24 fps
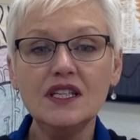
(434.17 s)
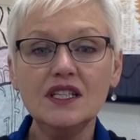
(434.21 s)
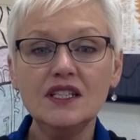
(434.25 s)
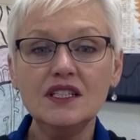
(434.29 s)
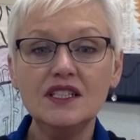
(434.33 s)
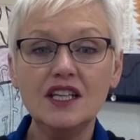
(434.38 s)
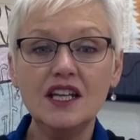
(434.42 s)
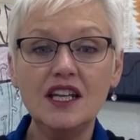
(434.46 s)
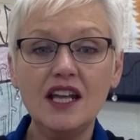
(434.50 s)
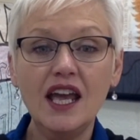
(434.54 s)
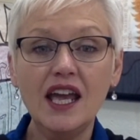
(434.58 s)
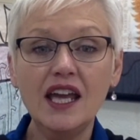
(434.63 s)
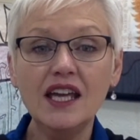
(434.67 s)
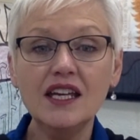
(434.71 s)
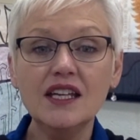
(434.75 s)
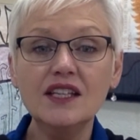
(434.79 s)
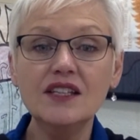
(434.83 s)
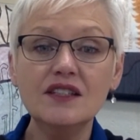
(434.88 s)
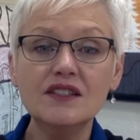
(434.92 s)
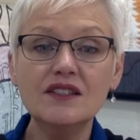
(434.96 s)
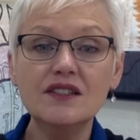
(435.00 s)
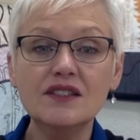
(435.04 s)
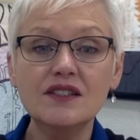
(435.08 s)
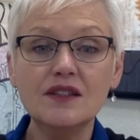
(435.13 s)
Today
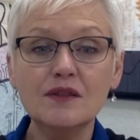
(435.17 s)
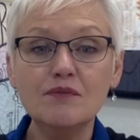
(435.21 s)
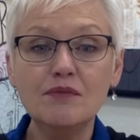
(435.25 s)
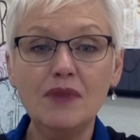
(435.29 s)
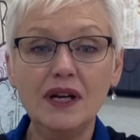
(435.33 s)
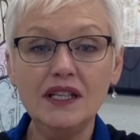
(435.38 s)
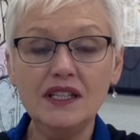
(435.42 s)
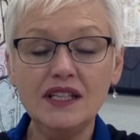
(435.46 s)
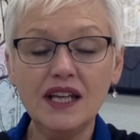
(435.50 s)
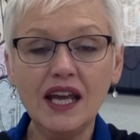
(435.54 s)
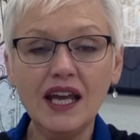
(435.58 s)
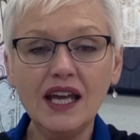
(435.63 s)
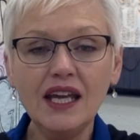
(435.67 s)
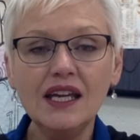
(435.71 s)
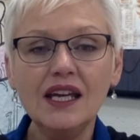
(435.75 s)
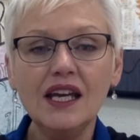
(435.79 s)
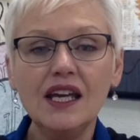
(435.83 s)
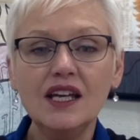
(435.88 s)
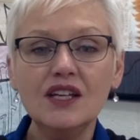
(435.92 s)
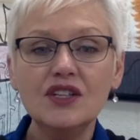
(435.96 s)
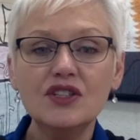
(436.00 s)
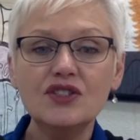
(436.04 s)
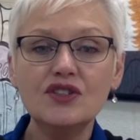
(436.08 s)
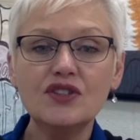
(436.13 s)
is Monday,
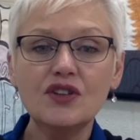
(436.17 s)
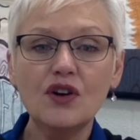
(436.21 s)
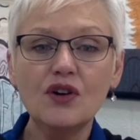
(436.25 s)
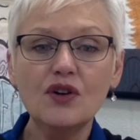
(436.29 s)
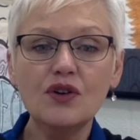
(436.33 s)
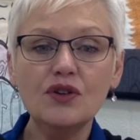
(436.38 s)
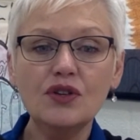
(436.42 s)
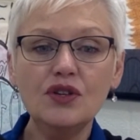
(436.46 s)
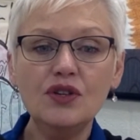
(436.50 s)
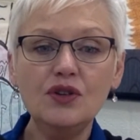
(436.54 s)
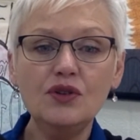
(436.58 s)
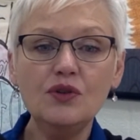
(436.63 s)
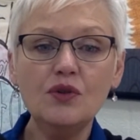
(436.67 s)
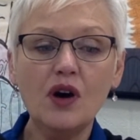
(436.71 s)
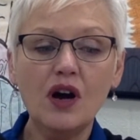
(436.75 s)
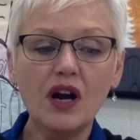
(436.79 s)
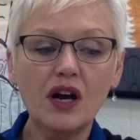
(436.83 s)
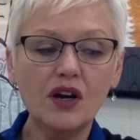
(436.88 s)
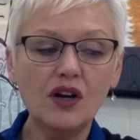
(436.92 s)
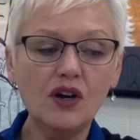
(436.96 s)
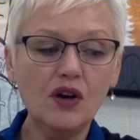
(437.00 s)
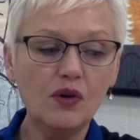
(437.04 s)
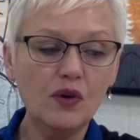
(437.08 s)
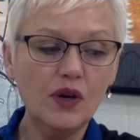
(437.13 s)
so you
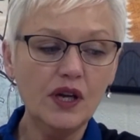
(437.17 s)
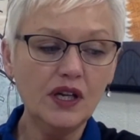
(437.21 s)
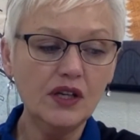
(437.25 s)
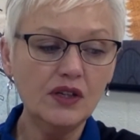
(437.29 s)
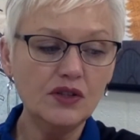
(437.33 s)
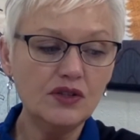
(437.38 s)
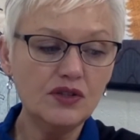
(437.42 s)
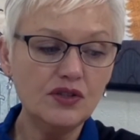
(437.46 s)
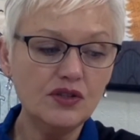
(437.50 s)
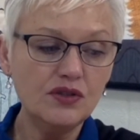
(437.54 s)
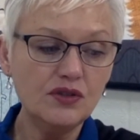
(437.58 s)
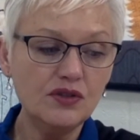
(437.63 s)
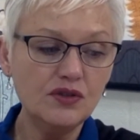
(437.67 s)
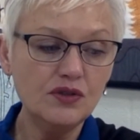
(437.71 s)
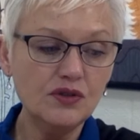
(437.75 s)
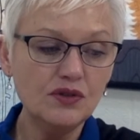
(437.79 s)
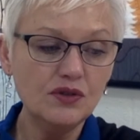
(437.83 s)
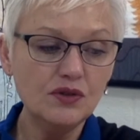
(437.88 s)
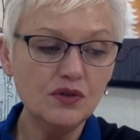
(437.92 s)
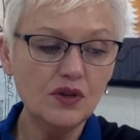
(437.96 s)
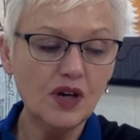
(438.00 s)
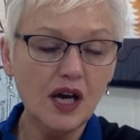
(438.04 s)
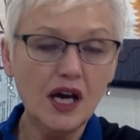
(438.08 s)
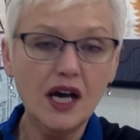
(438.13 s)
are going
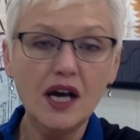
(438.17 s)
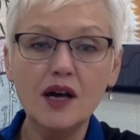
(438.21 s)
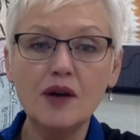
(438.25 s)
to